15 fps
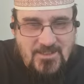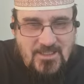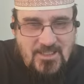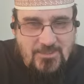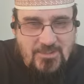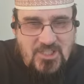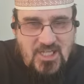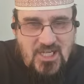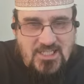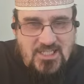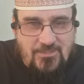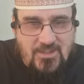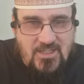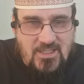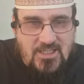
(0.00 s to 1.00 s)
Let me share
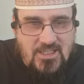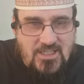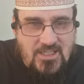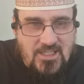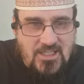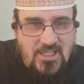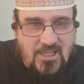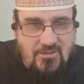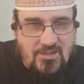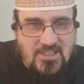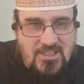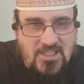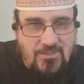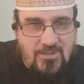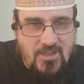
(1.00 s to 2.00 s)
something here
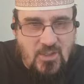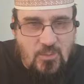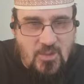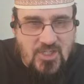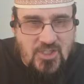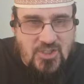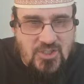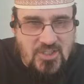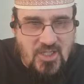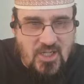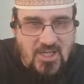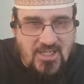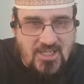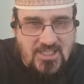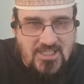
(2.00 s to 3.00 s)
Islamic equations
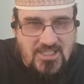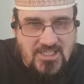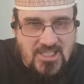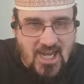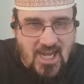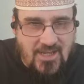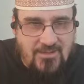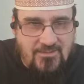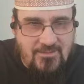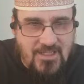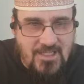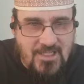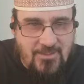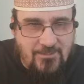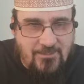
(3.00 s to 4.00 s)
like is 10,
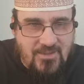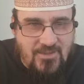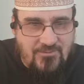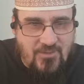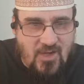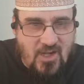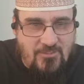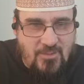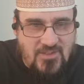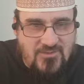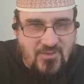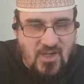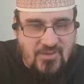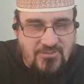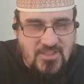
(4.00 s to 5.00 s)
it could be 5 plus
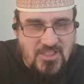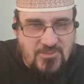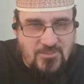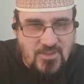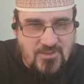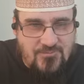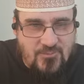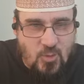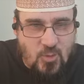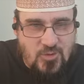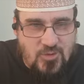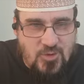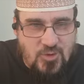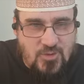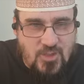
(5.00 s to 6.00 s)
5, 6 plus
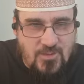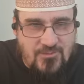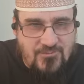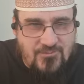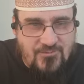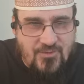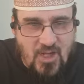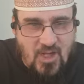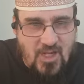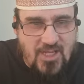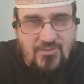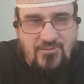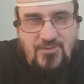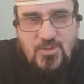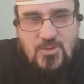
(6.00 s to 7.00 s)
4, 2 times
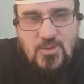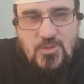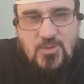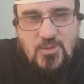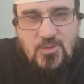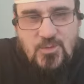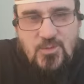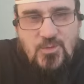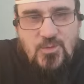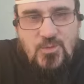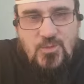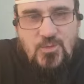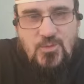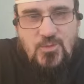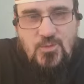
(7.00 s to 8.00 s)

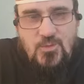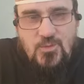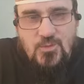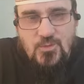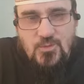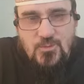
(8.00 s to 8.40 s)
5.